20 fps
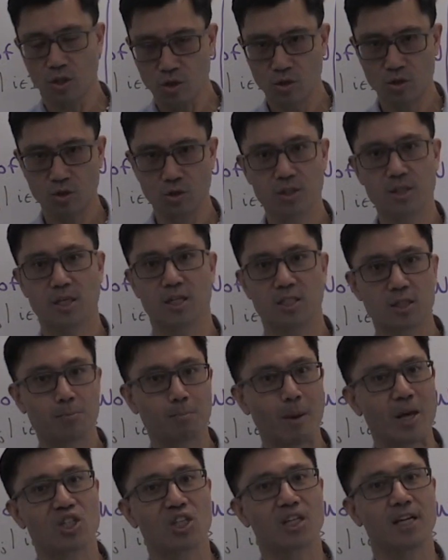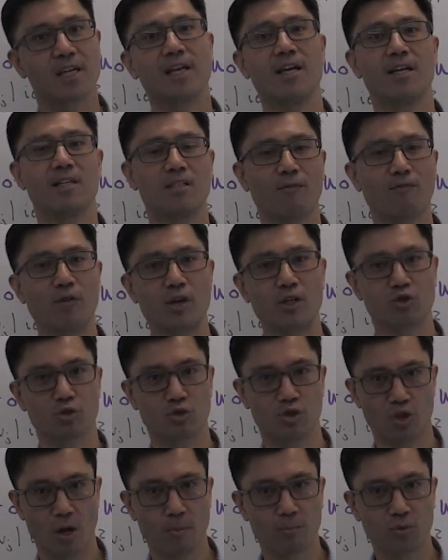used especially in differential
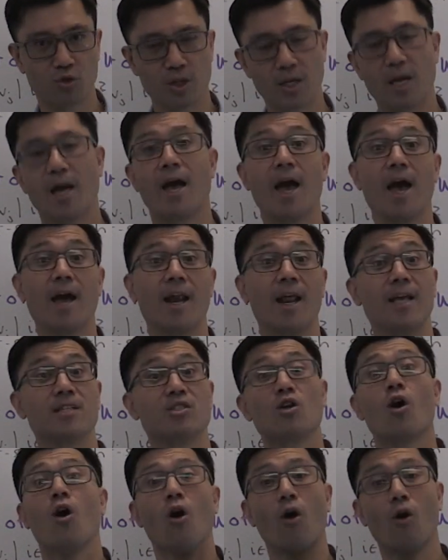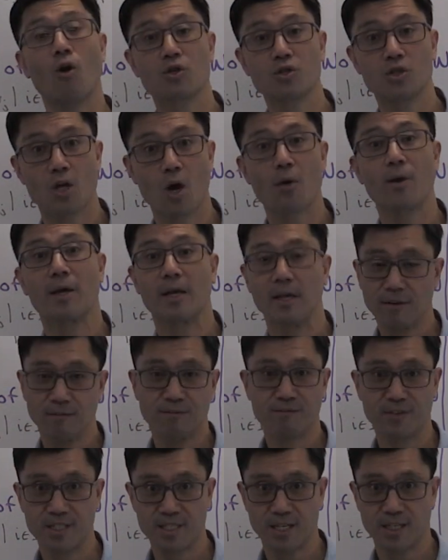geometry and hence also in
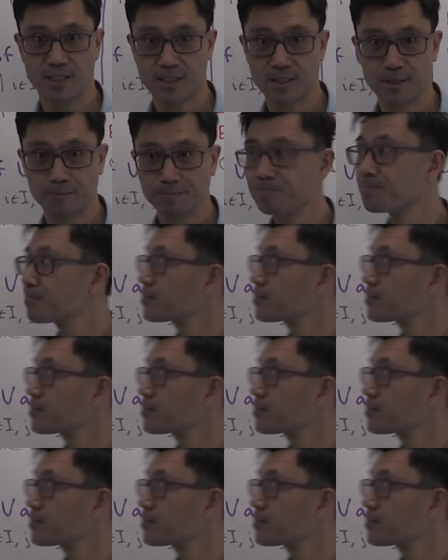physics.